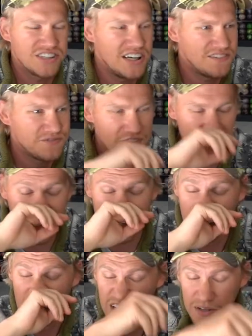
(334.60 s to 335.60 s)
dang
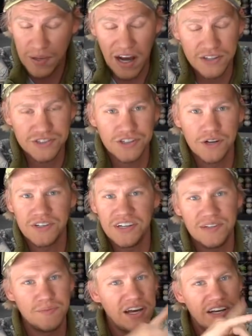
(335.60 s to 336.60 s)
freaking power stroke
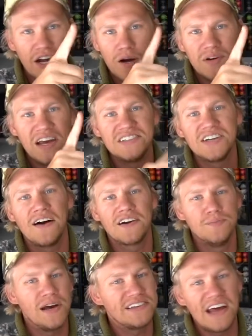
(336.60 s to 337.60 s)
in it, man. No, we ain't
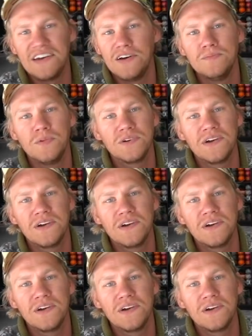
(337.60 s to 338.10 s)
talking about that no more,